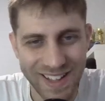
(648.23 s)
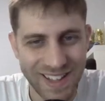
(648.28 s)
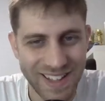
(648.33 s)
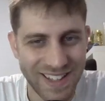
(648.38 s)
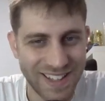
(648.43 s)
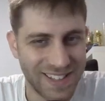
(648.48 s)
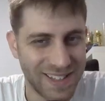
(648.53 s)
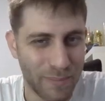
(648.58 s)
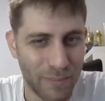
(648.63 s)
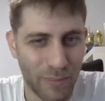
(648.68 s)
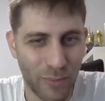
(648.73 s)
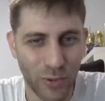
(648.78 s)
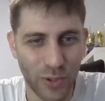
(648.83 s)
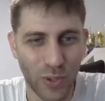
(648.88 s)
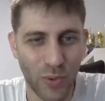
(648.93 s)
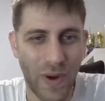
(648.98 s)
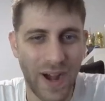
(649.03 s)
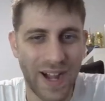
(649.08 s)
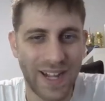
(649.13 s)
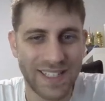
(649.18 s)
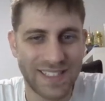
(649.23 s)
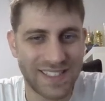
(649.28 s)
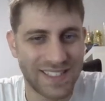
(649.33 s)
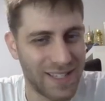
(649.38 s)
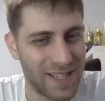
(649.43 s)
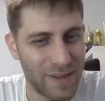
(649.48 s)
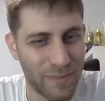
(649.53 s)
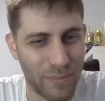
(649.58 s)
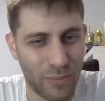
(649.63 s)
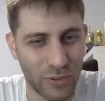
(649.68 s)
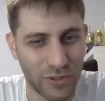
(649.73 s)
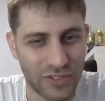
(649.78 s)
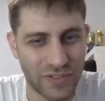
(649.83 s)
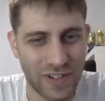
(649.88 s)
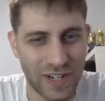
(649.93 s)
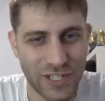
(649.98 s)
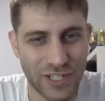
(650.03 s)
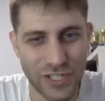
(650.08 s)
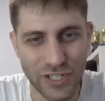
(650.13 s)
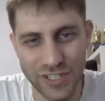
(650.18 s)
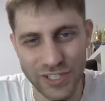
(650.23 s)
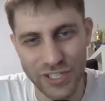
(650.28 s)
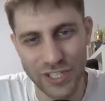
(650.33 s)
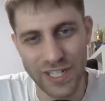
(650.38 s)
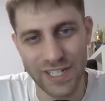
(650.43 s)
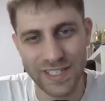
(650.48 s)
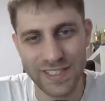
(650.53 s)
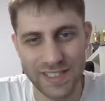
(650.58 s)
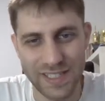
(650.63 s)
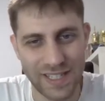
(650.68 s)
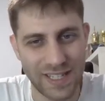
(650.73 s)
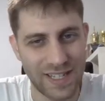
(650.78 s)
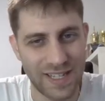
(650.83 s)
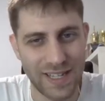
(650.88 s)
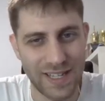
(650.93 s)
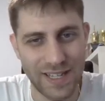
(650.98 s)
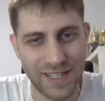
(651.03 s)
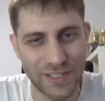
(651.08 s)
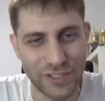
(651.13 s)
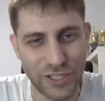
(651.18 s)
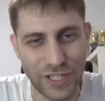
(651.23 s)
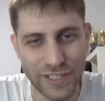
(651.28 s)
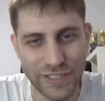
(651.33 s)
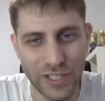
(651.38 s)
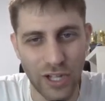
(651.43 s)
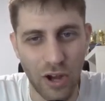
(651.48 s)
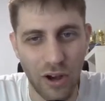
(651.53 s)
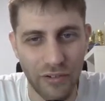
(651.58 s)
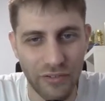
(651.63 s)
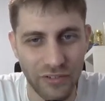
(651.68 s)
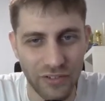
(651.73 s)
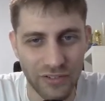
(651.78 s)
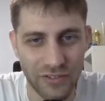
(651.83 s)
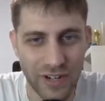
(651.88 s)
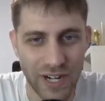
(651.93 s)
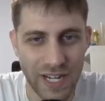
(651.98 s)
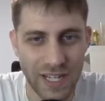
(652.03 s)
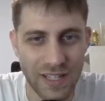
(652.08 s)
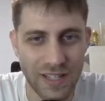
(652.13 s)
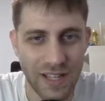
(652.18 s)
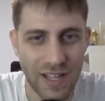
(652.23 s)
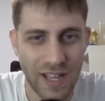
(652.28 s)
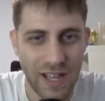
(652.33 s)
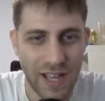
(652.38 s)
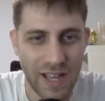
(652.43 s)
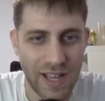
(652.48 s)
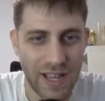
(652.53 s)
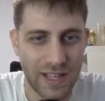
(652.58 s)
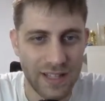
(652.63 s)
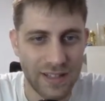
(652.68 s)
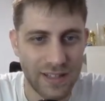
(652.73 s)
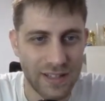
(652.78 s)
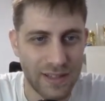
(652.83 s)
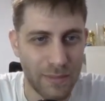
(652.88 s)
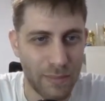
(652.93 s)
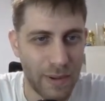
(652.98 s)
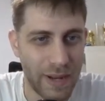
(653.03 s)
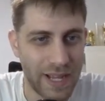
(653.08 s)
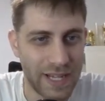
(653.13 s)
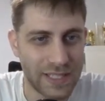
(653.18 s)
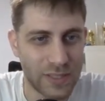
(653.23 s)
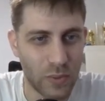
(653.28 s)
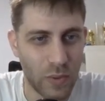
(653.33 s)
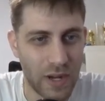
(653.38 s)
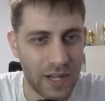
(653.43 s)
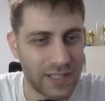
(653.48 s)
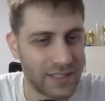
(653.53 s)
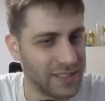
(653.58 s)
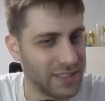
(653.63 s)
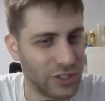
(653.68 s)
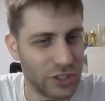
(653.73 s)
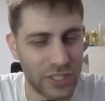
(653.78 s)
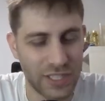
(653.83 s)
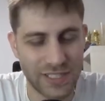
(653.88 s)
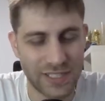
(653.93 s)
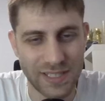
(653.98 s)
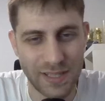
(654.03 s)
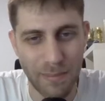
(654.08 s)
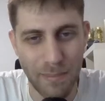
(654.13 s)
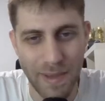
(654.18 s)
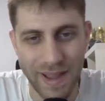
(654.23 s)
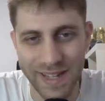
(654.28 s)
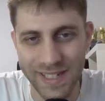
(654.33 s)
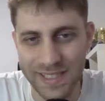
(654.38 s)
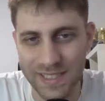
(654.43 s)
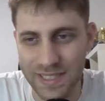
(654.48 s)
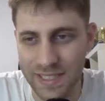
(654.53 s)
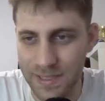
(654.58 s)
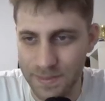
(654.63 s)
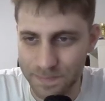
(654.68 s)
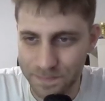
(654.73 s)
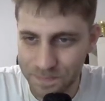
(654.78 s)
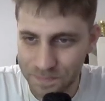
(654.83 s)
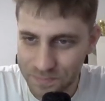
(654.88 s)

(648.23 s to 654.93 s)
The white pawn structure is just awful, right? And the black's ones is just amazing.